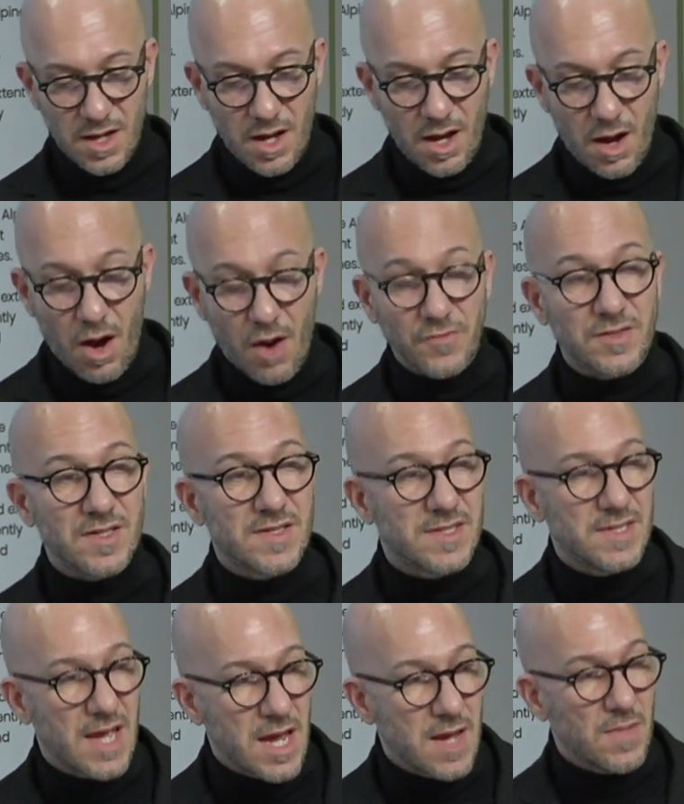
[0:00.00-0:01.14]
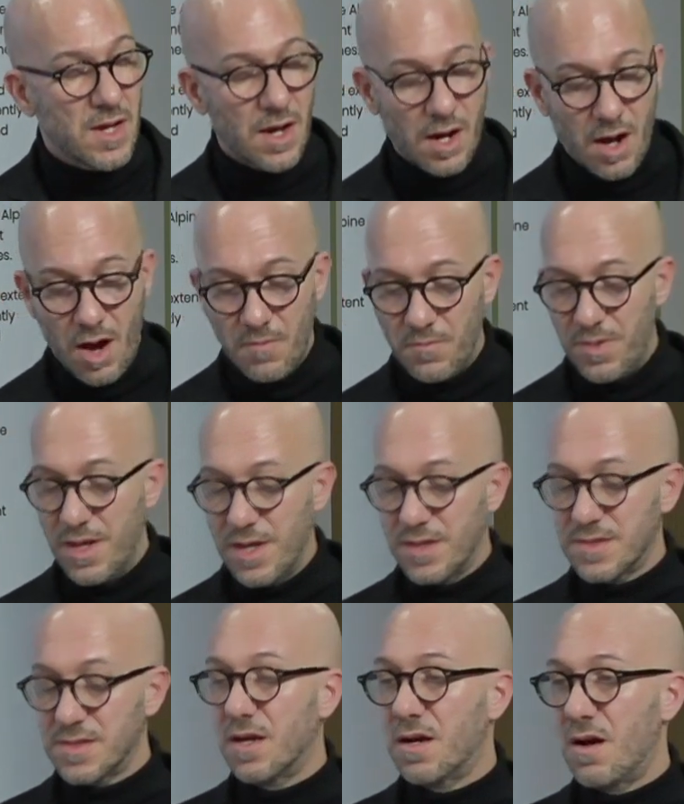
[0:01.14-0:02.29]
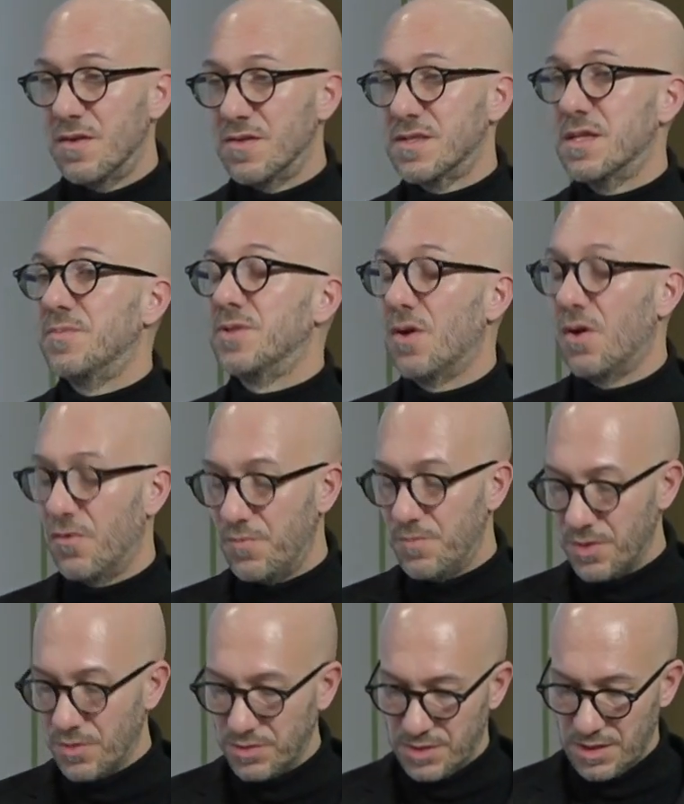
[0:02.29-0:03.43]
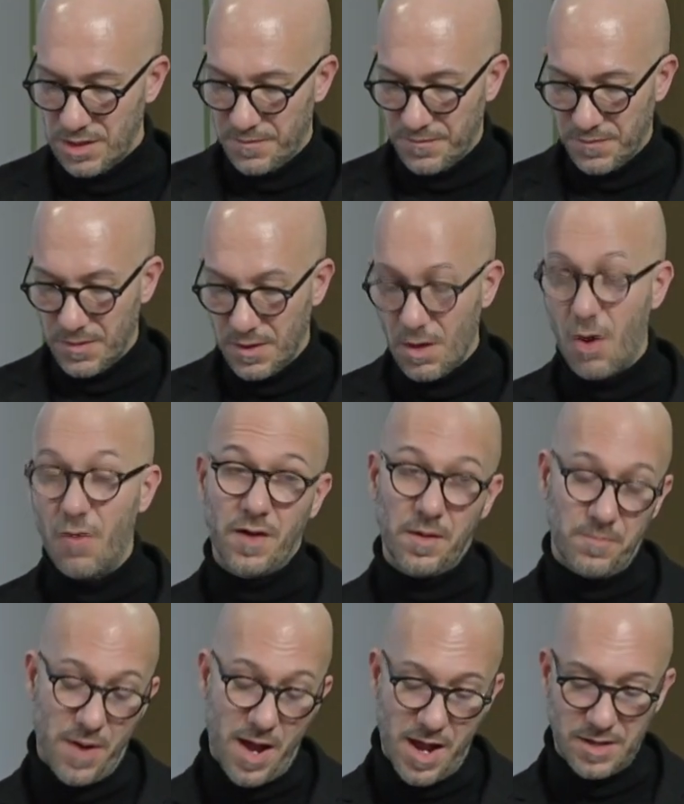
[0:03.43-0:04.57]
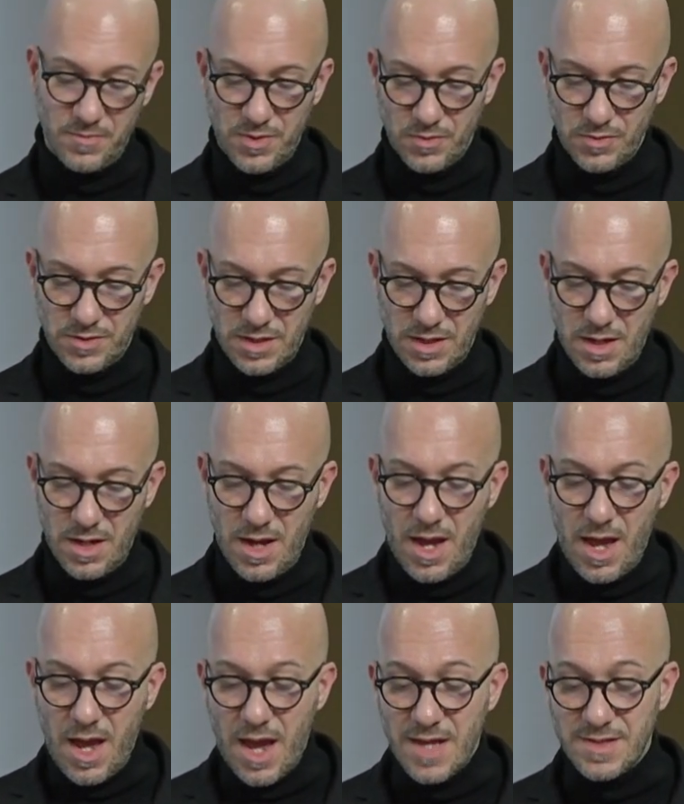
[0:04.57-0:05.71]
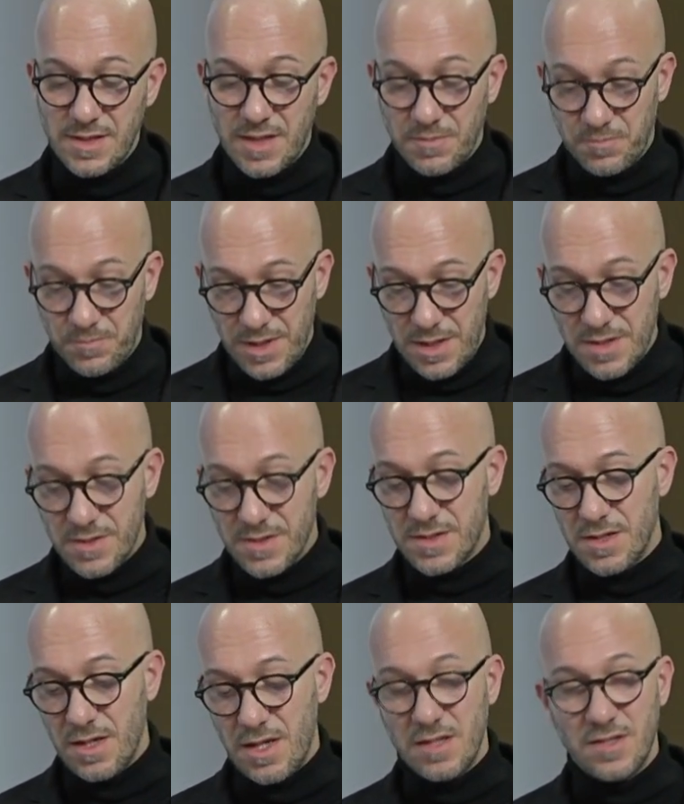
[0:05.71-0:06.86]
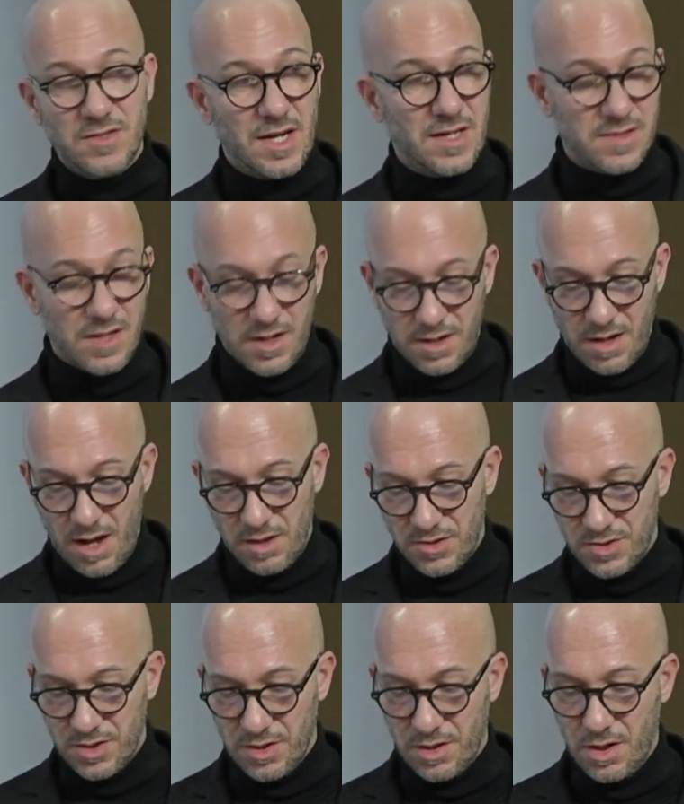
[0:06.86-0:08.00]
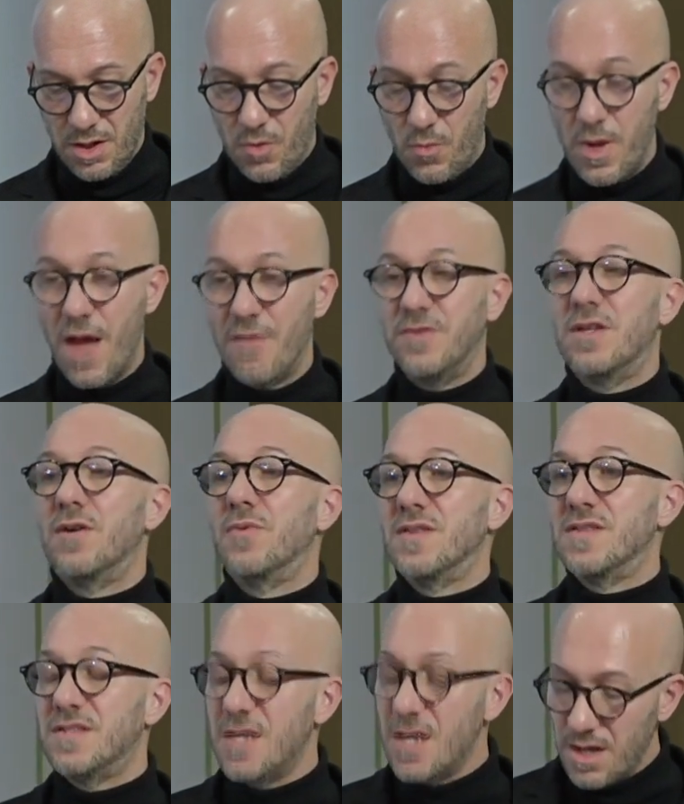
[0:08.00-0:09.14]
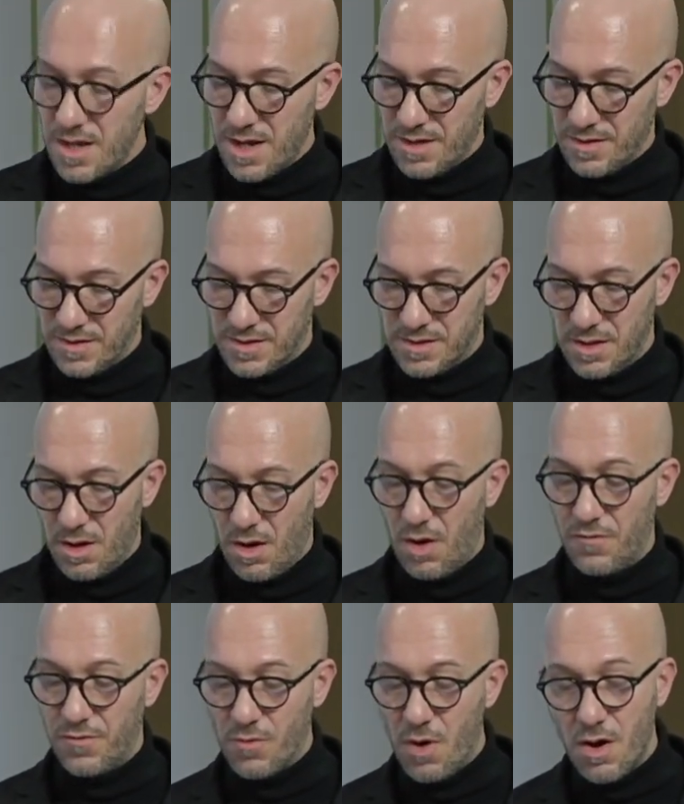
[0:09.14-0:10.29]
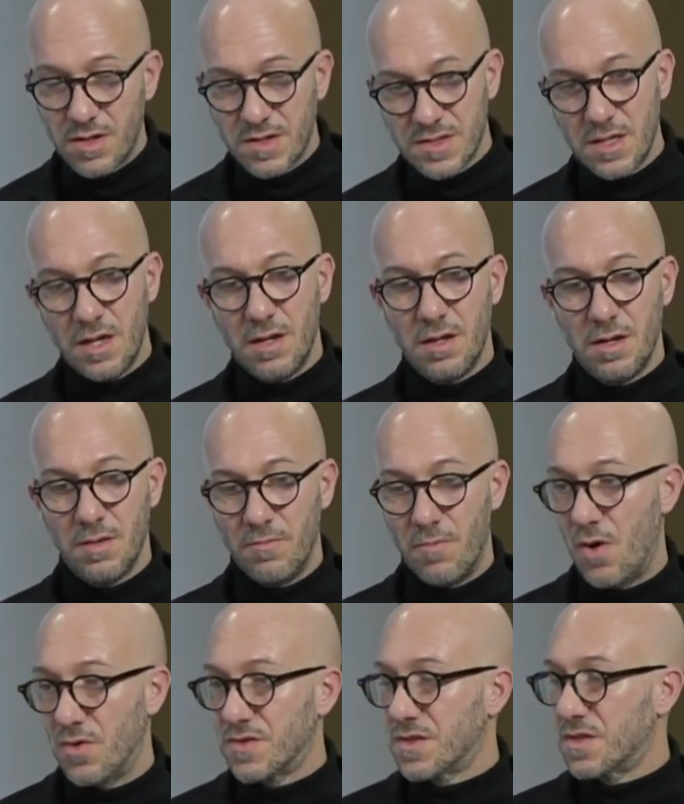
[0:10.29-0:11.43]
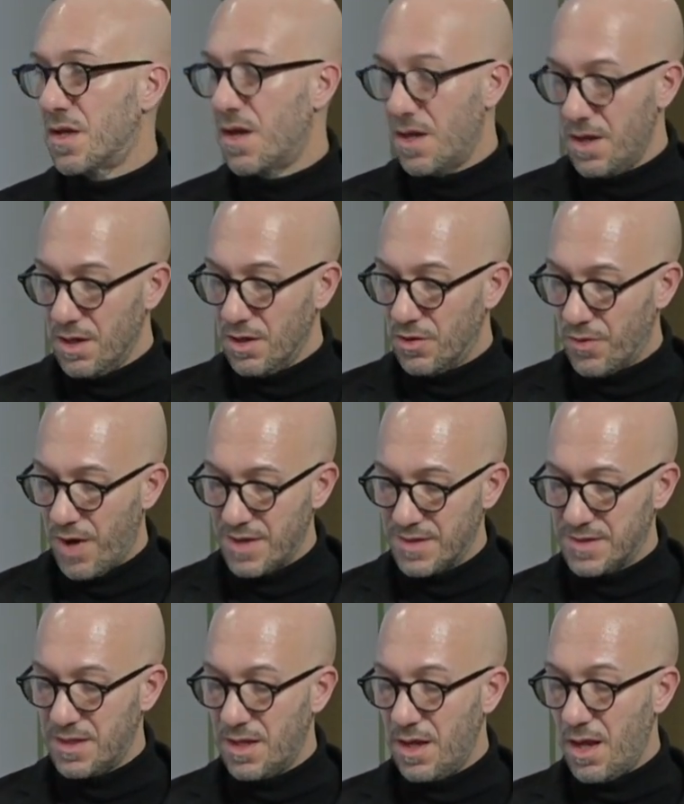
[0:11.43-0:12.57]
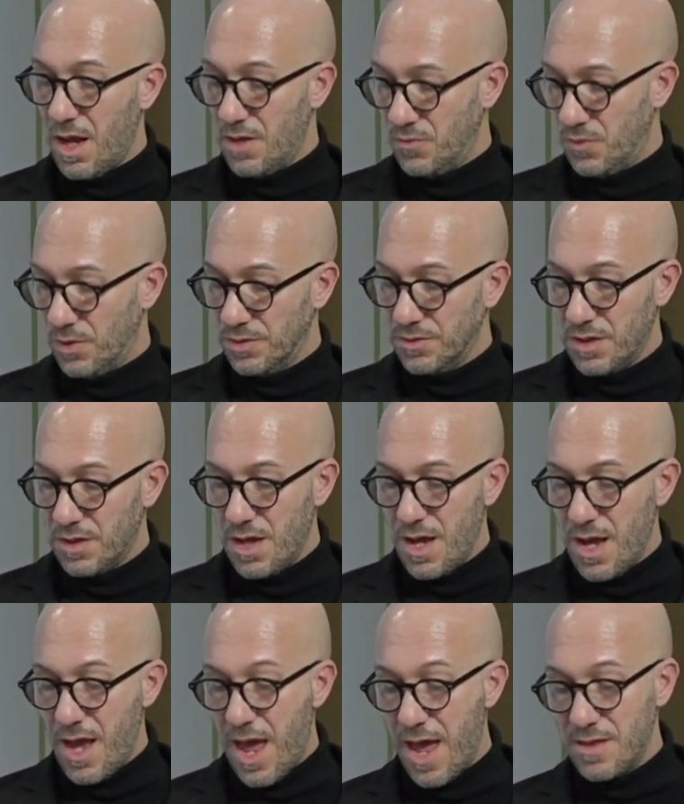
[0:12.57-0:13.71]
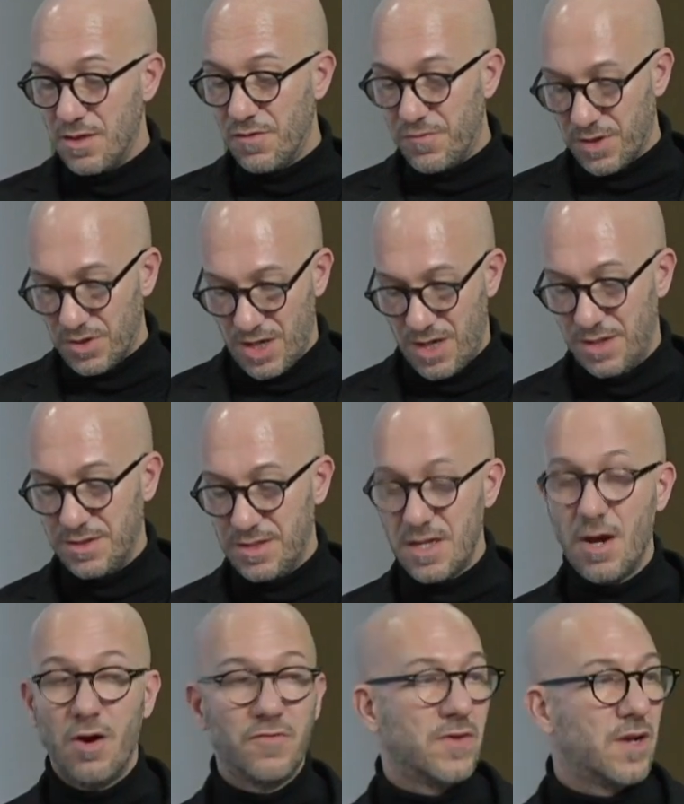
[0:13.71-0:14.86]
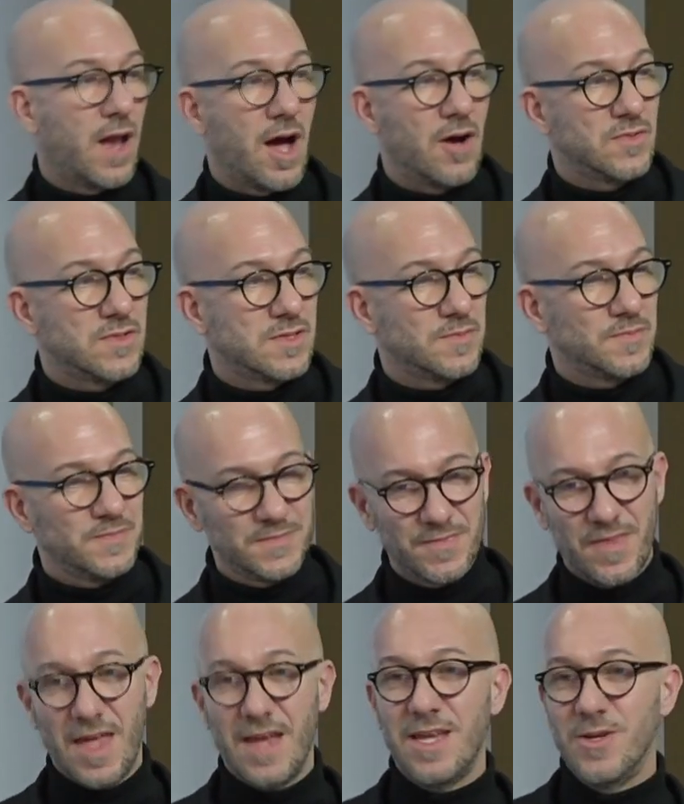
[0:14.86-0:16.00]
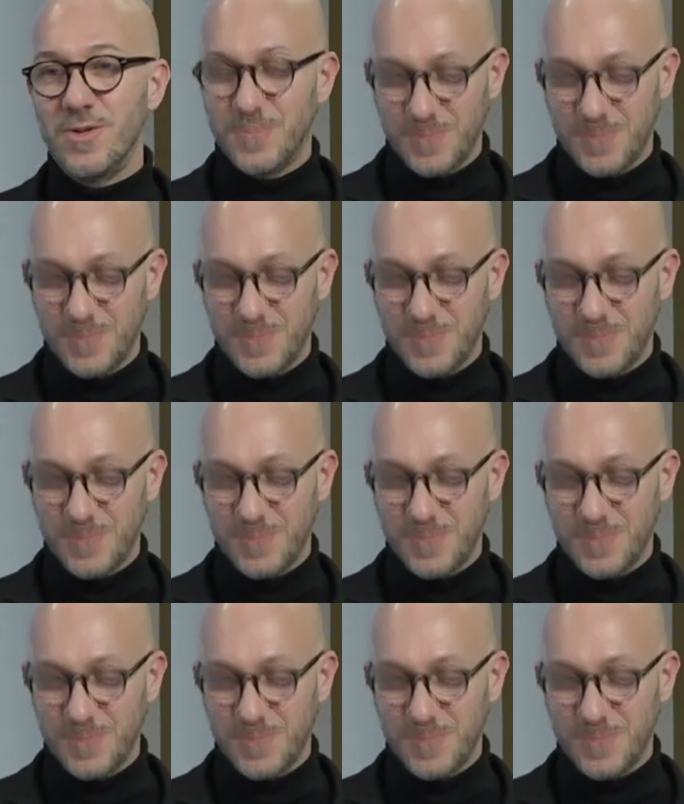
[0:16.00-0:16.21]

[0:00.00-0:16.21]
of the same complex concept of beauty, of alpine beauty, as it appears in textile culture. We have the resilience of rocks, moss, grass, and wood, and the fragility of clouds. Thank you.